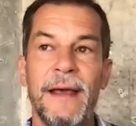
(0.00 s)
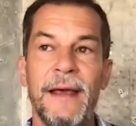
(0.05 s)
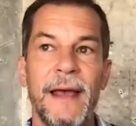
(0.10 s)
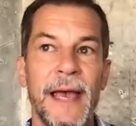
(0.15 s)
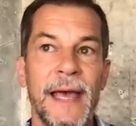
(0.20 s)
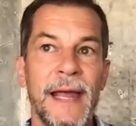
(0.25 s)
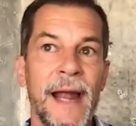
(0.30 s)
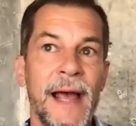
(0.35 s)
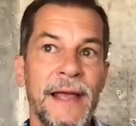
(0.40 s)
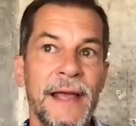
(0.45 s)

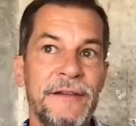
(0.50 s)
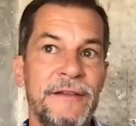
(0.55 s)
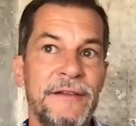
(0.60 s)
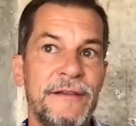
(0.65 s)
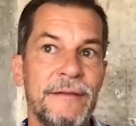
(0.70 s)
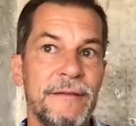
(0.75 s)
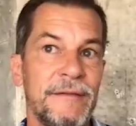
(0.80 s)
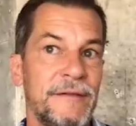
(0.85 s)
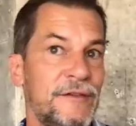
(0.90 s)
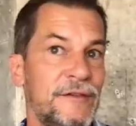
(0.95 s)
And I,
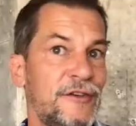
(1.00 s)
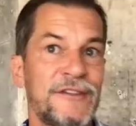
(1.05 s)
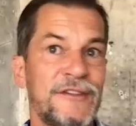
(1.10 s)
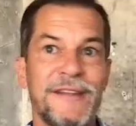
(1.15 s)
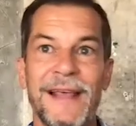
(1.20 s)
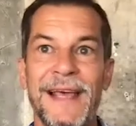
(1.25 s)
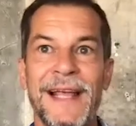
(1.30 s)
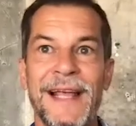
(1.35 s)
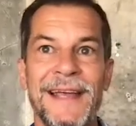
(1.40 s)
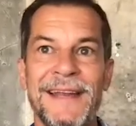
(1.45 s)
just
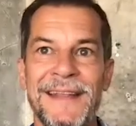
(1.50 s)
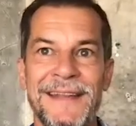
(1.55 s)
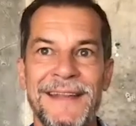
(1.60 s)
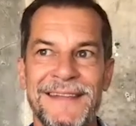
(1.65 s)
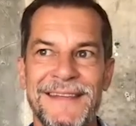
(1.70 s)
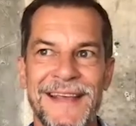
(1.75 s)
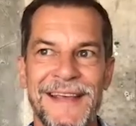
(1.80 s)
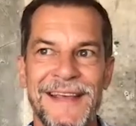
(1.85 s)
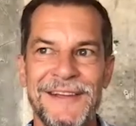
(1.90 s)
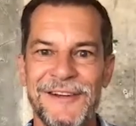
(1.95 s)
like I
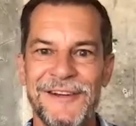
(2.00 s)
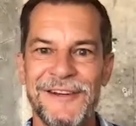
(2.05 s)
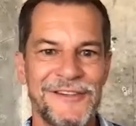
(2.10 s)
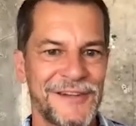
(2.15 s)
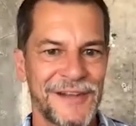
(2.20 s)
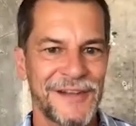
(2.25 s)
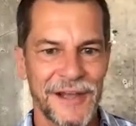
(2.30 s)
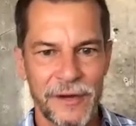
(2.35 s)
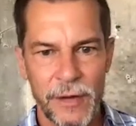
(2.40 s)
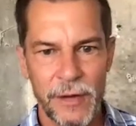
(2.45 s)
didn't 10 years
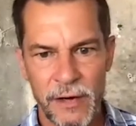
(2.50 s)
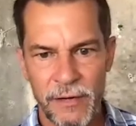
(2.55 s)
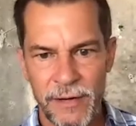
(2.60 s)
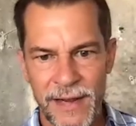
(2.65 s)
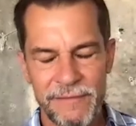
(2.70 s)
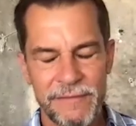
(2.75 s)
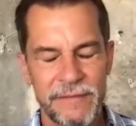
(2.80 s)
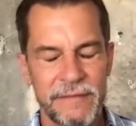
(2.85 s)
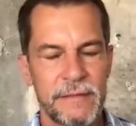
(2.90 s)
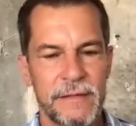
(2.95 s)
ago, I
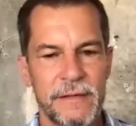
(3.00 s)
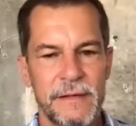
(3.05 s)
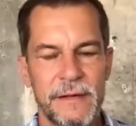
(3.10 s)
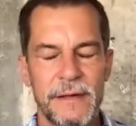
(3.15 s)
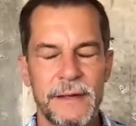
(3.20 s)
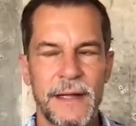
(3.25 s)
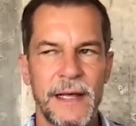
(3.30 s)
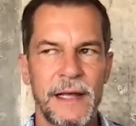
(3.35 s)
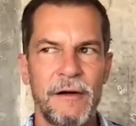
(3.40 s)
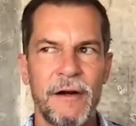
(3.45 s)

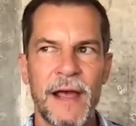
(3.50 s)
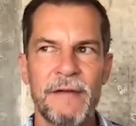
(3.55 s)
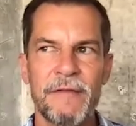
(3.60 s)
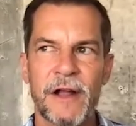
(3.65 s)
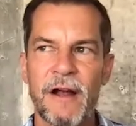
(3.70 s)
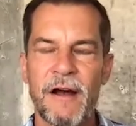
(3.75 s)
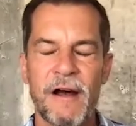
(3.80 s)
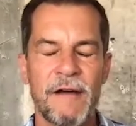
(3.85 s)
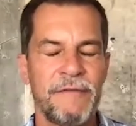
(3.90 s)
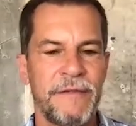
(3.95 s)
don't have a
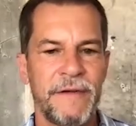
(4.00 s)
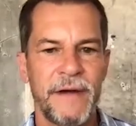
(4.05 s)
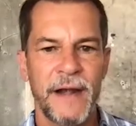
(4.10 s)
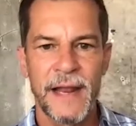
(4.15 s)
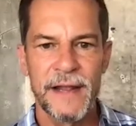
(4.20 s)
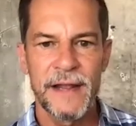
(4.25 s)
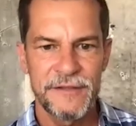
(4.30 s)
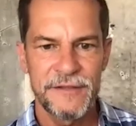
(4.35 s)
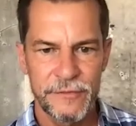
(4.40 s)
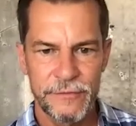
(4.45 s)
confident
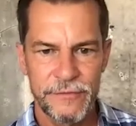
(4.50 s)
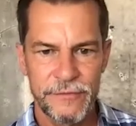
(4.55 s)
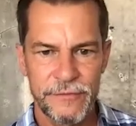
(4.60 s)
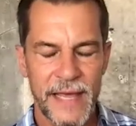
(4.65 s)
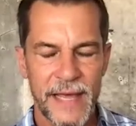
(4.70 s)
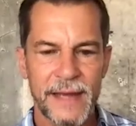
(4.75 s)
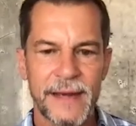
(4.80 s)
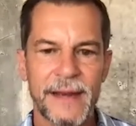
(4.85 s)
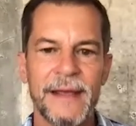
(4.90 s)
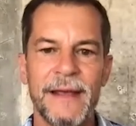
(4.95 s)
answer for
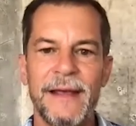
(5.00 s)
that.